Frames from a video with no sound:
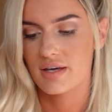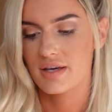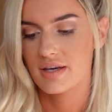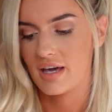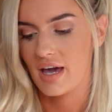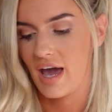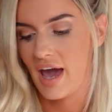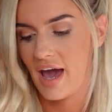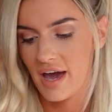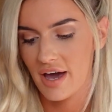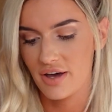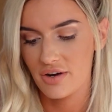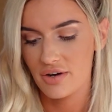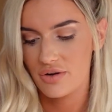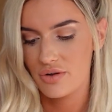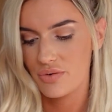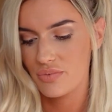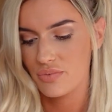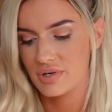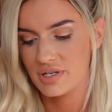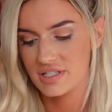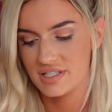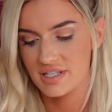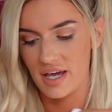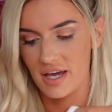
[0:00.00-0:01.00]
can
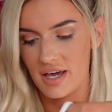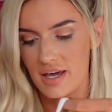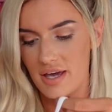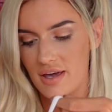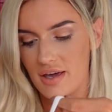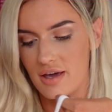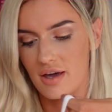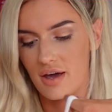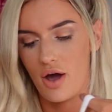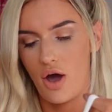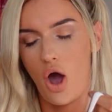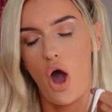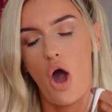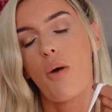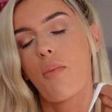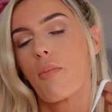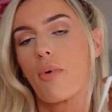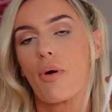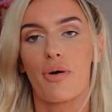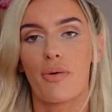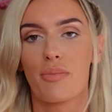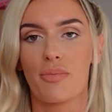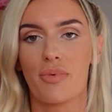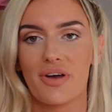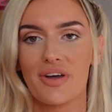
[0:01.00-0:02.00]
we take a
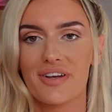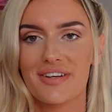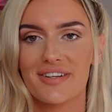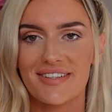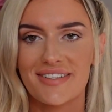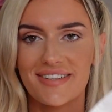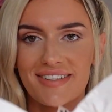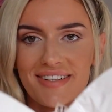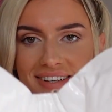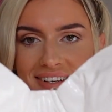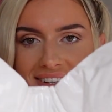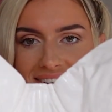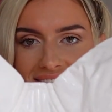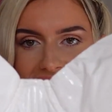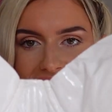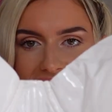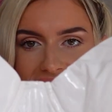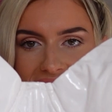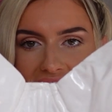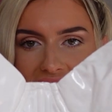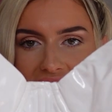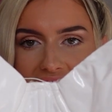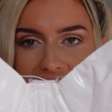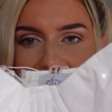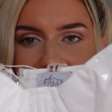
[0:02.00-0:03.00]
moment
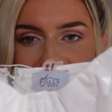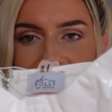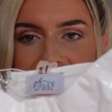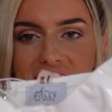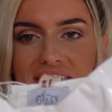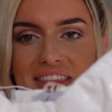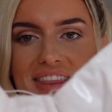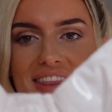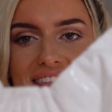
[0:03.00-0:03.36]
for